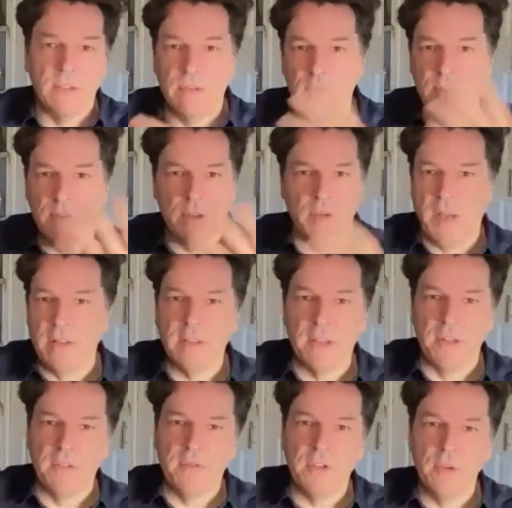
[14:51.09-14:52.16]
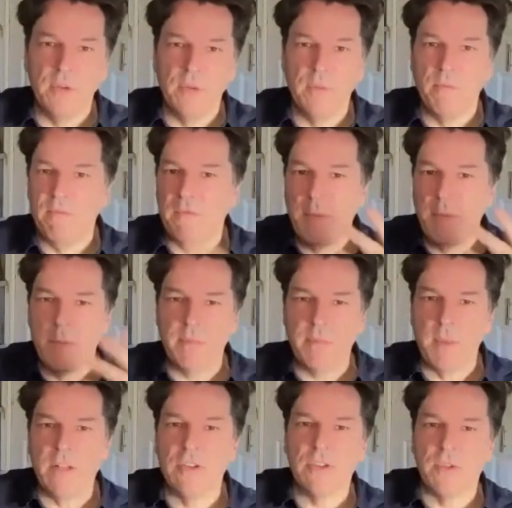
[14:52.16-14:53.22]
who's the grandson of two famous
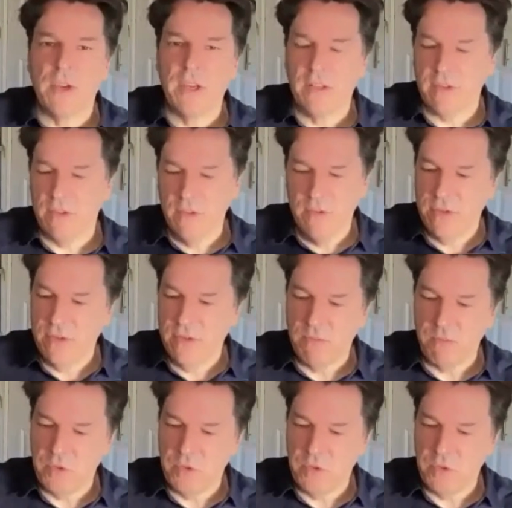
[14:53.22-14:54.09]
magistrates who's